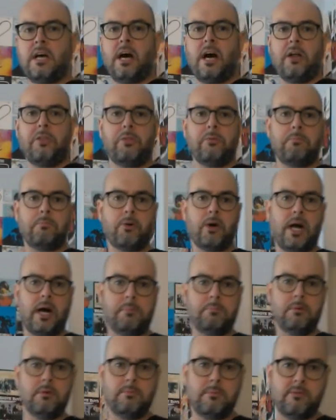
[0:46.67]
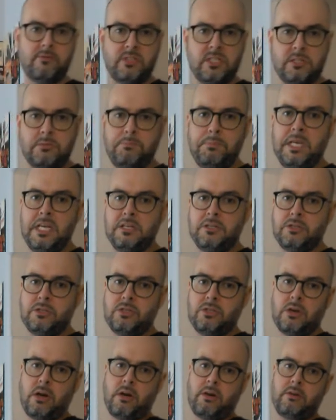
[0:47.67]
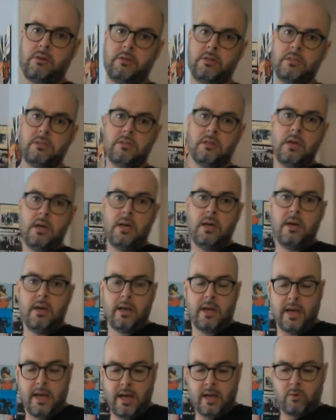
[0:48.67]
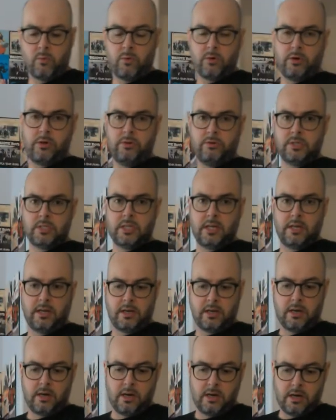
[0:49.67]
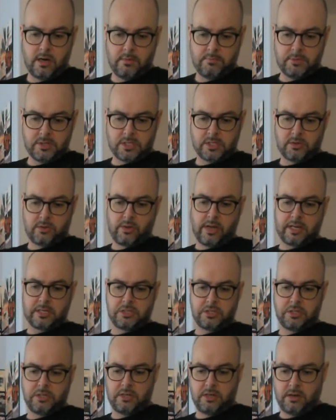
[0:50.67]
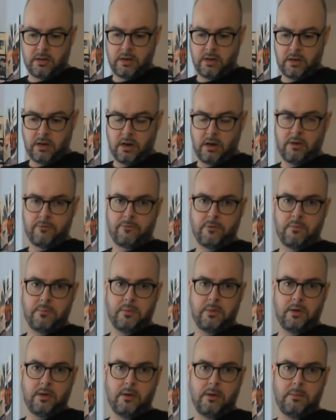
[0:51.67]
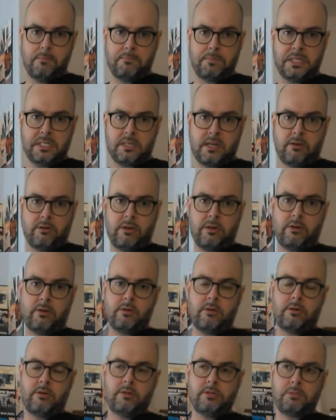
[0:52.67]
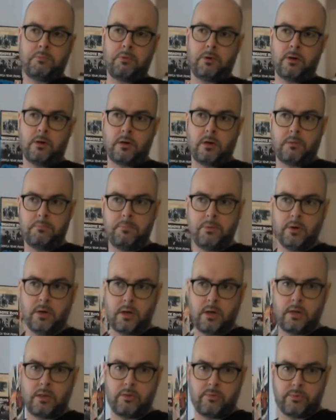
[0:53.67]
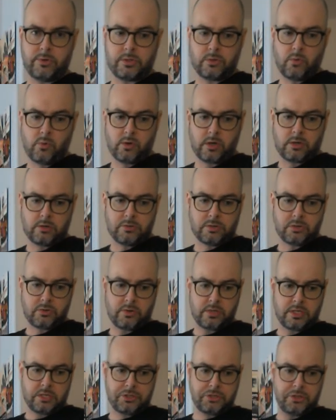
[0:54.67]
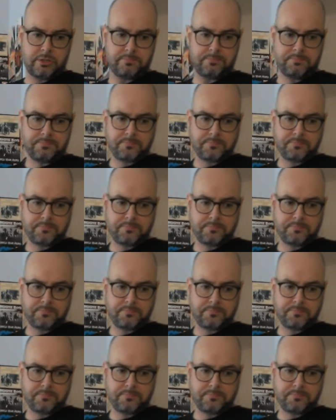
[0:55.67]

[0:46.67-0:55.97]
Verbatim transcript: On the Problem of Speech Genres, and we're using um, the selection uh, from the Bizzell and Herzberg book, The Rhetorical Tradition.